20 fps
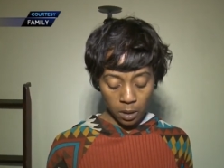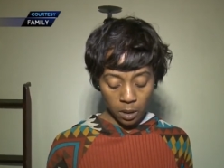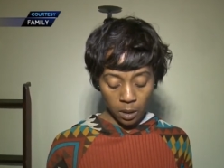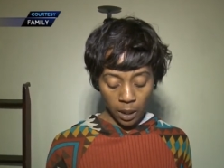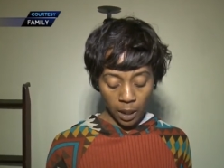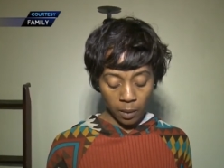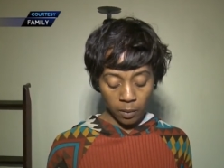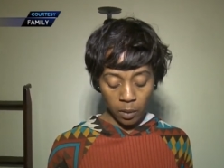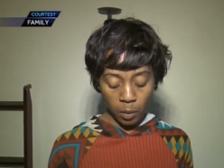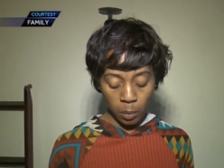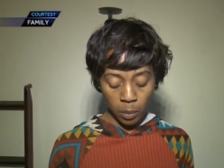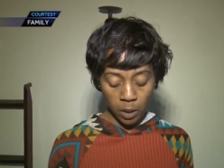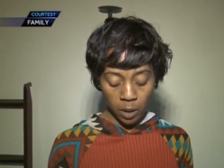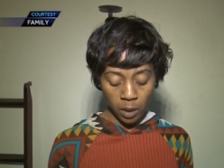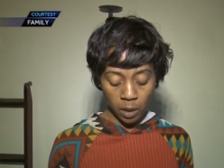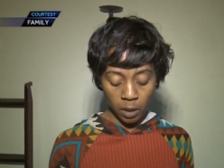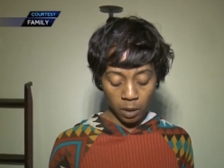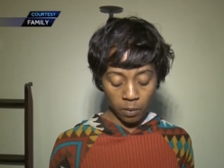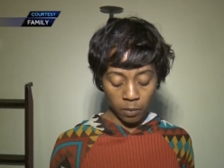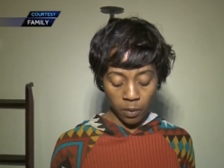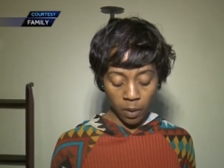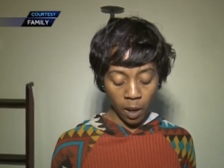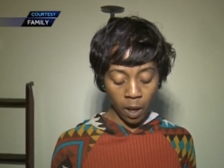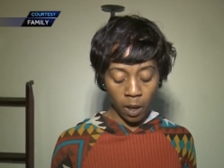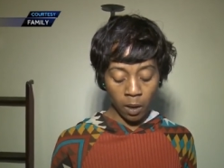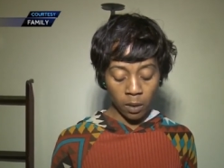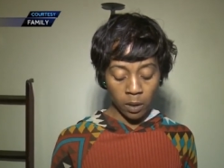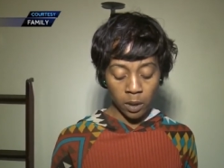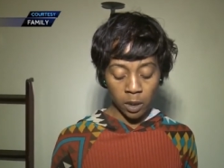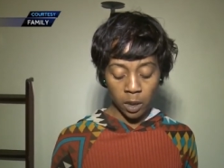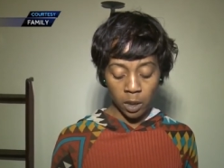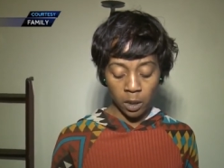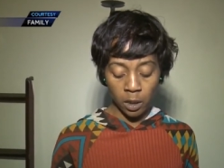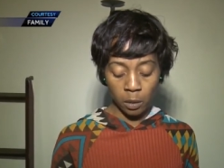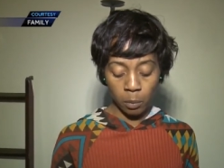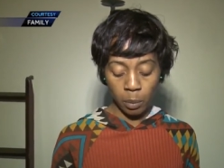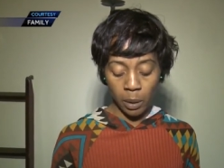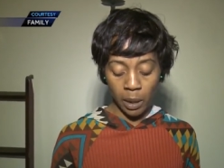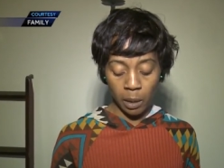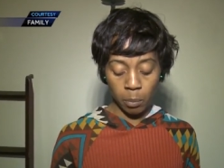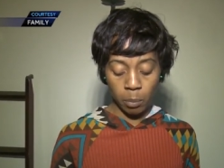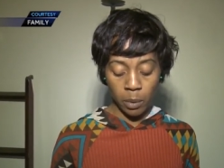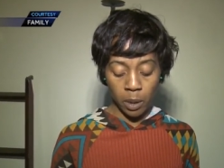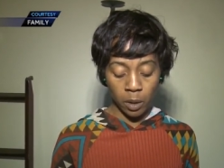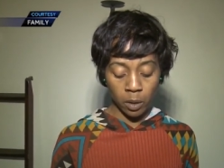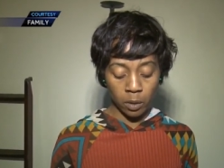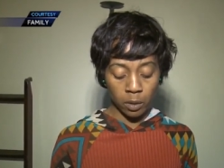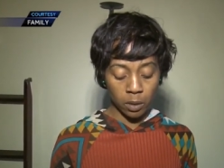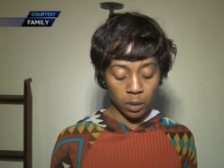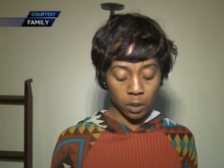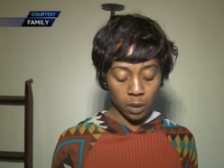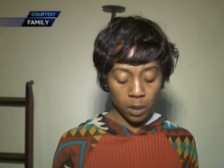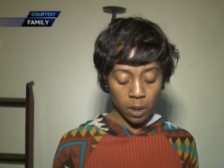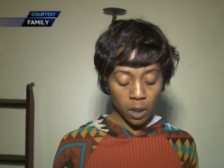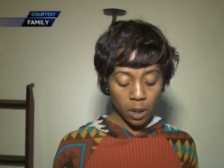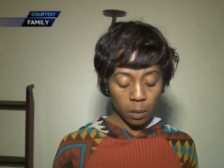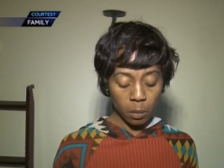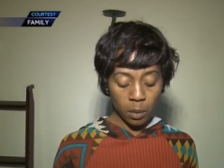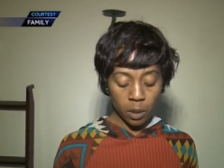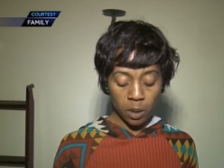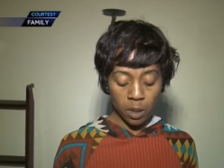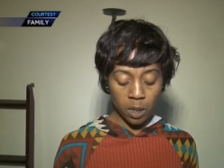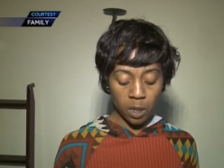have to be done for all these young black males because it's